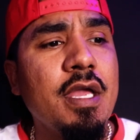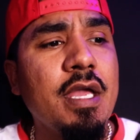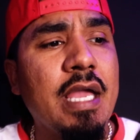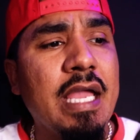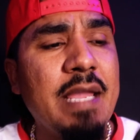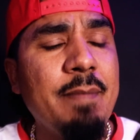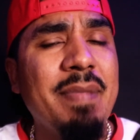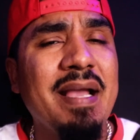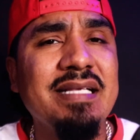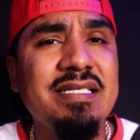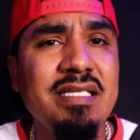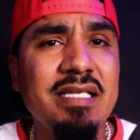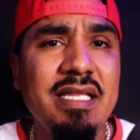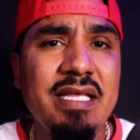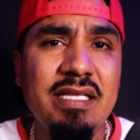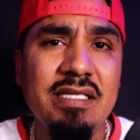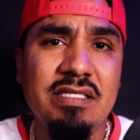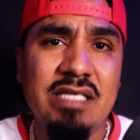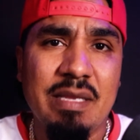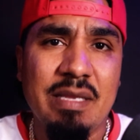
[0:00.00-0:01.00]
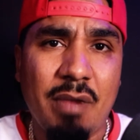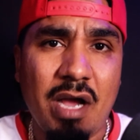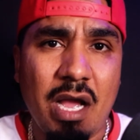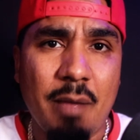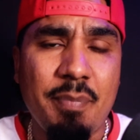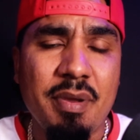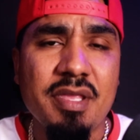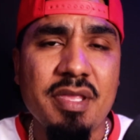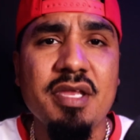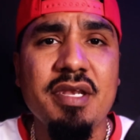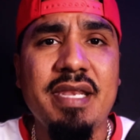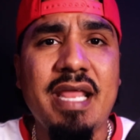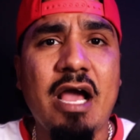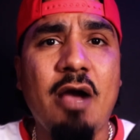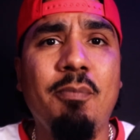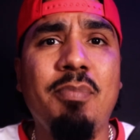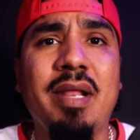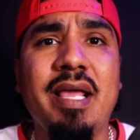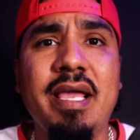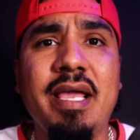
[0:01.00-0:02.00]
he basically, in my opinion,
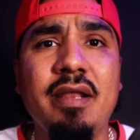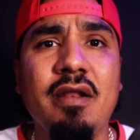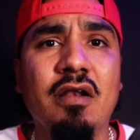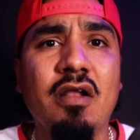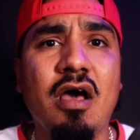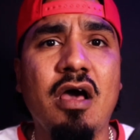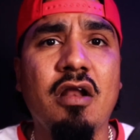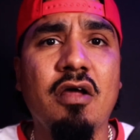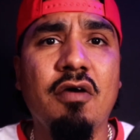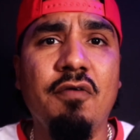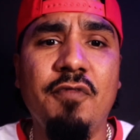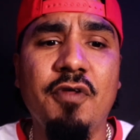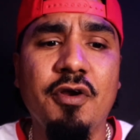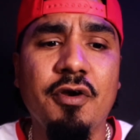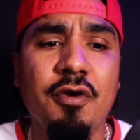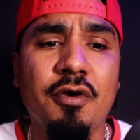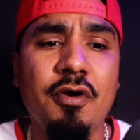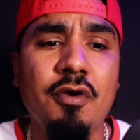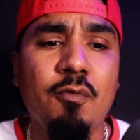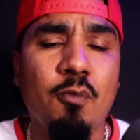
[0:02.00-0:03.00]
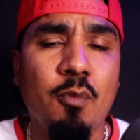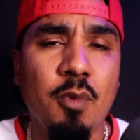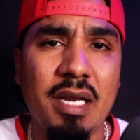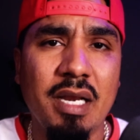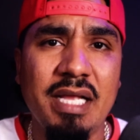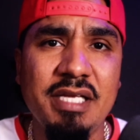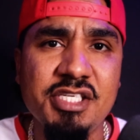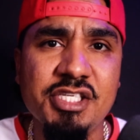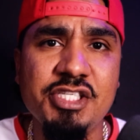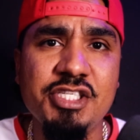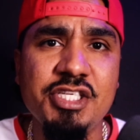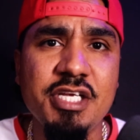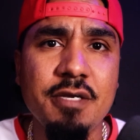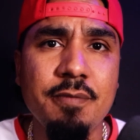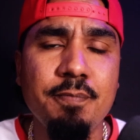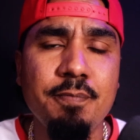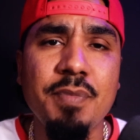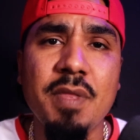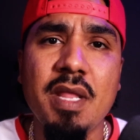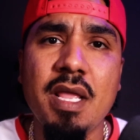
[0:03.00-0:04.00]
downplayed a lot of their
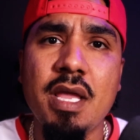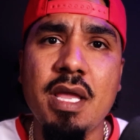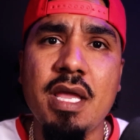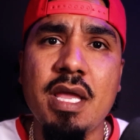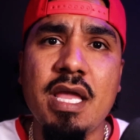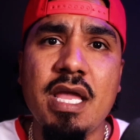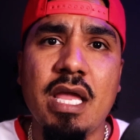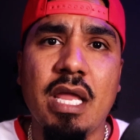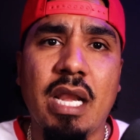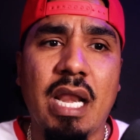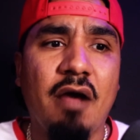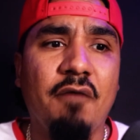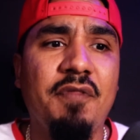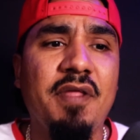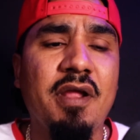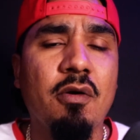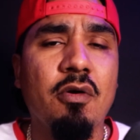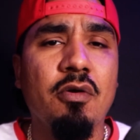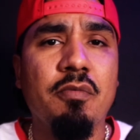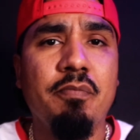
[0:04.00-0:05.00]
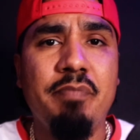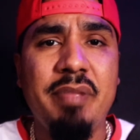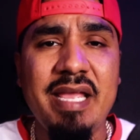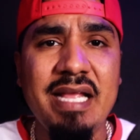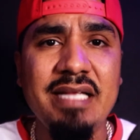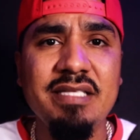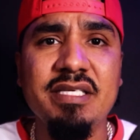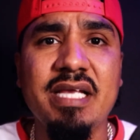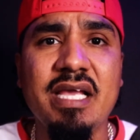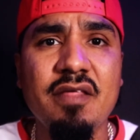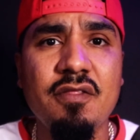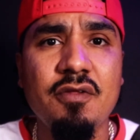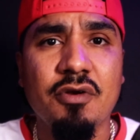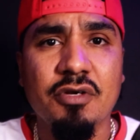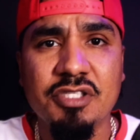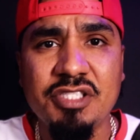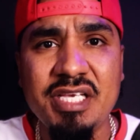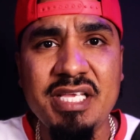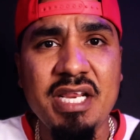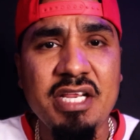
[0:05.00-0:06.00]
relationship. And out there being together or
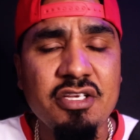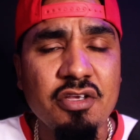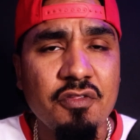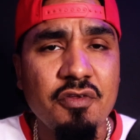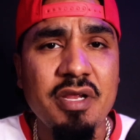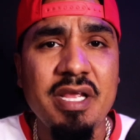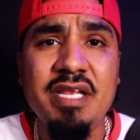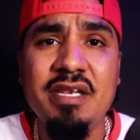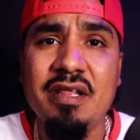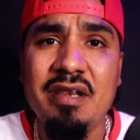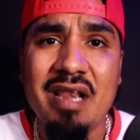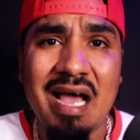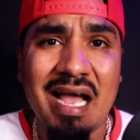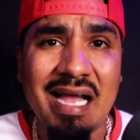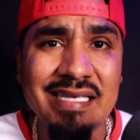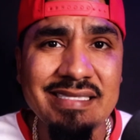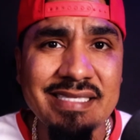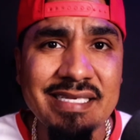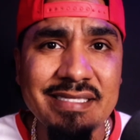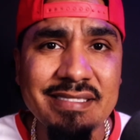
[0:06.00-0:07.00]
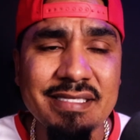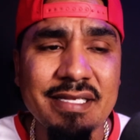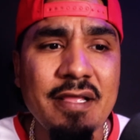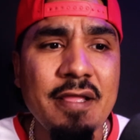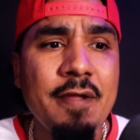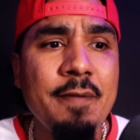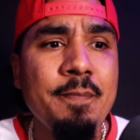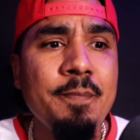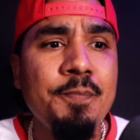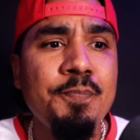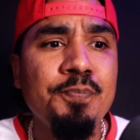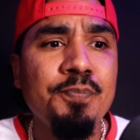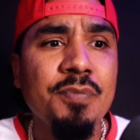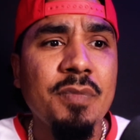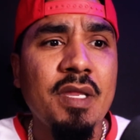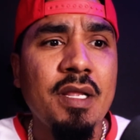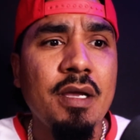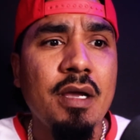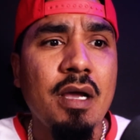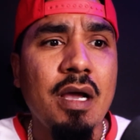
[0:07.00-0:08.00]
seeing each other, he denies it.
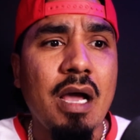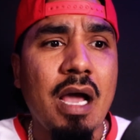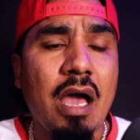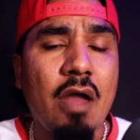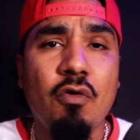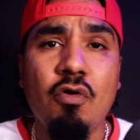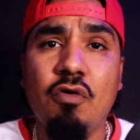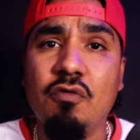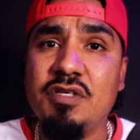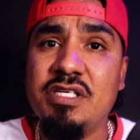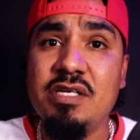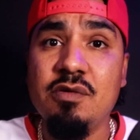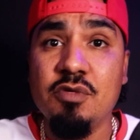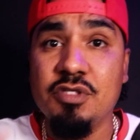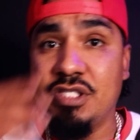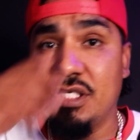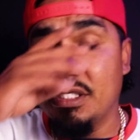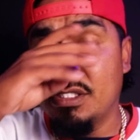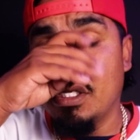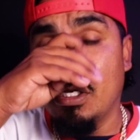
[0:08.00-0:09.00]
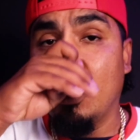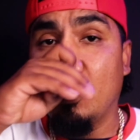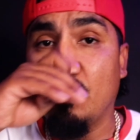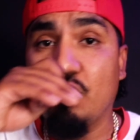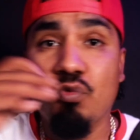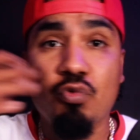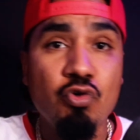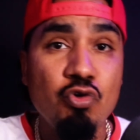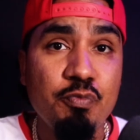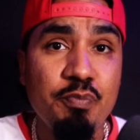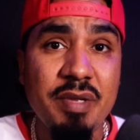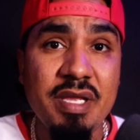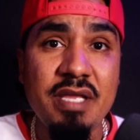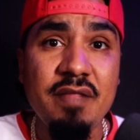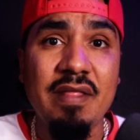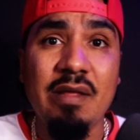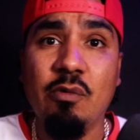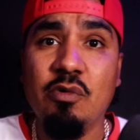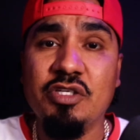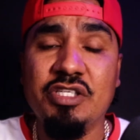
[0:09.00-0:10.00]
I don't know if she was just a groupie
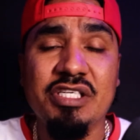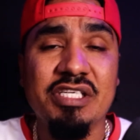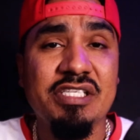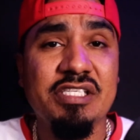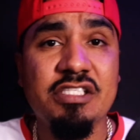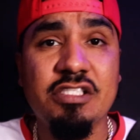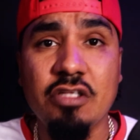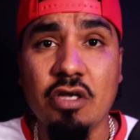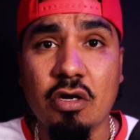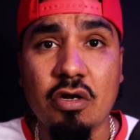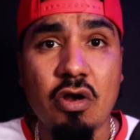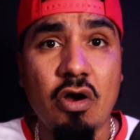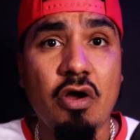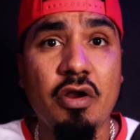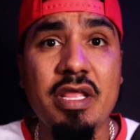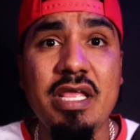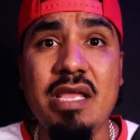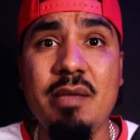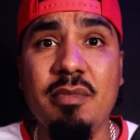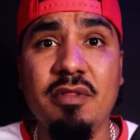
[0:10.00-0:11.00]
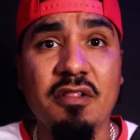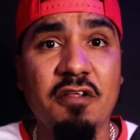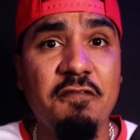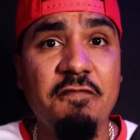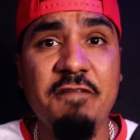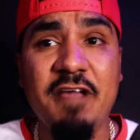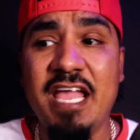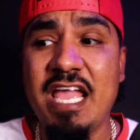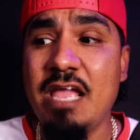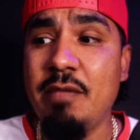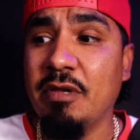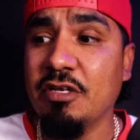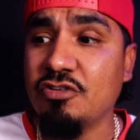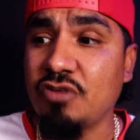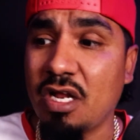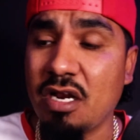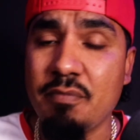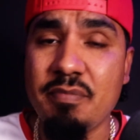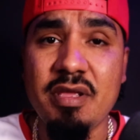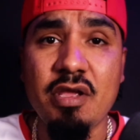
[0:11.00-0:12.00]
that was just stuck on him and the fame and
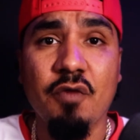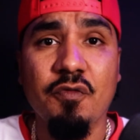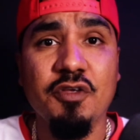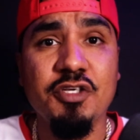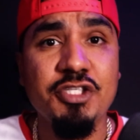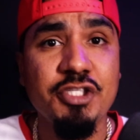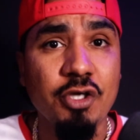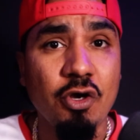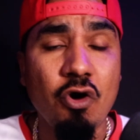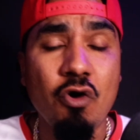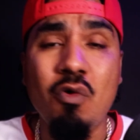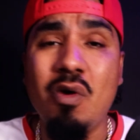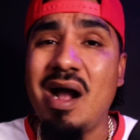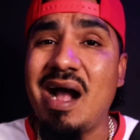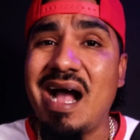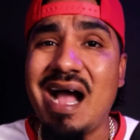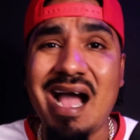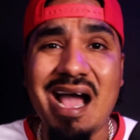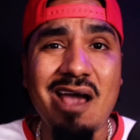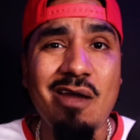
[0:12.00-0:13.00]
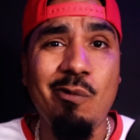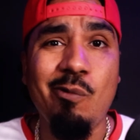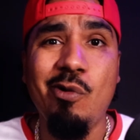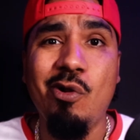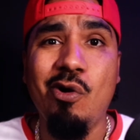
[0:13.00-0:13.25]
trying to be on the show. I don't